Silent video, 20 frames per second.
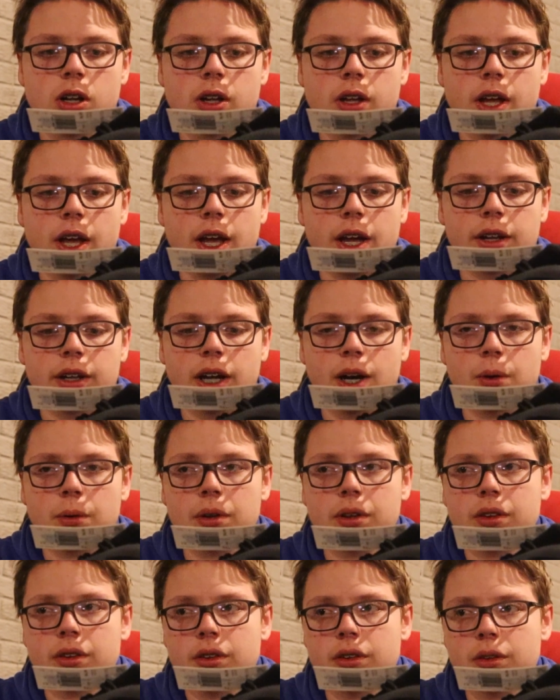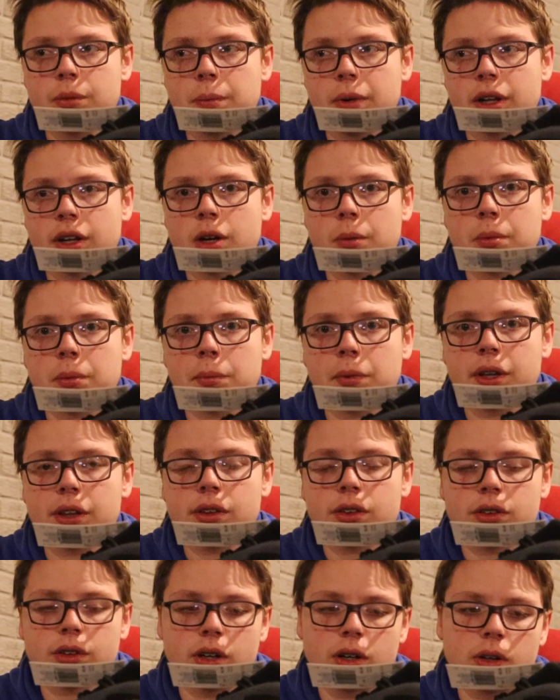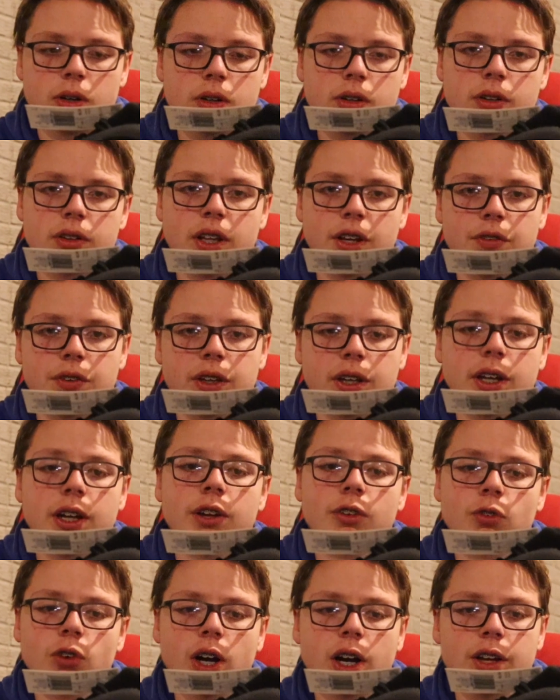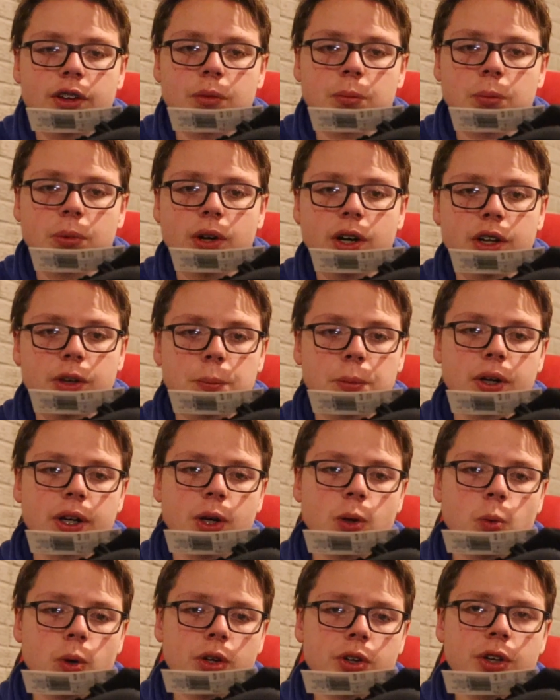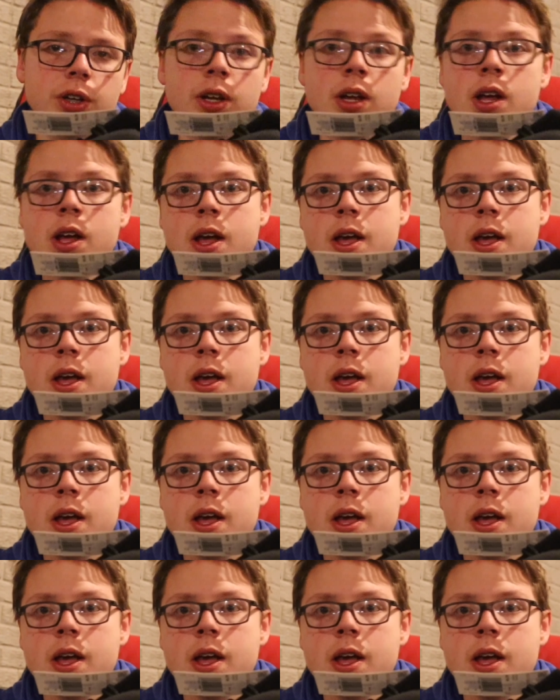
and now it's been a couple months, so definitely it can rise price pretty quickly.